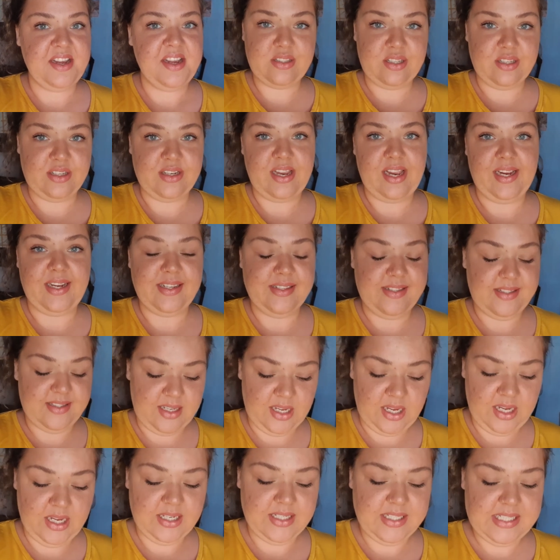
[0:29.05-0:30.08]
Today's
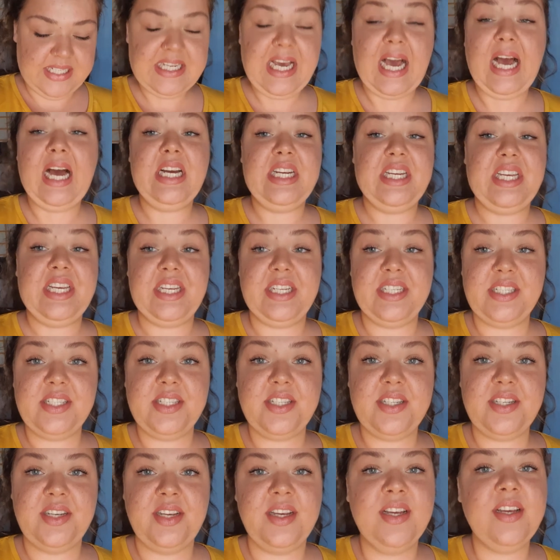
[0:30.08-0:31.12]

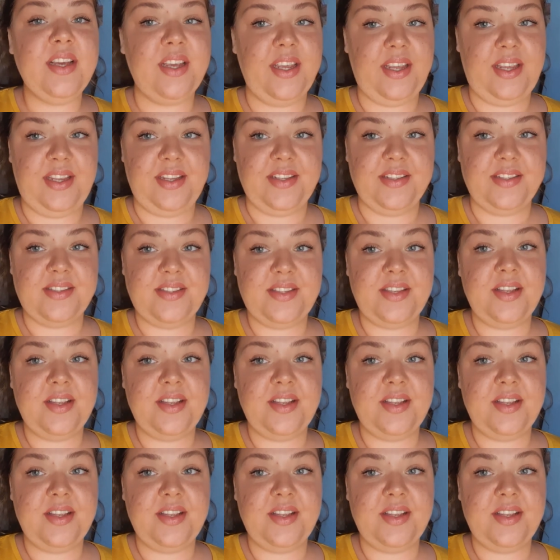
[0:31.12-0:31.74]
target is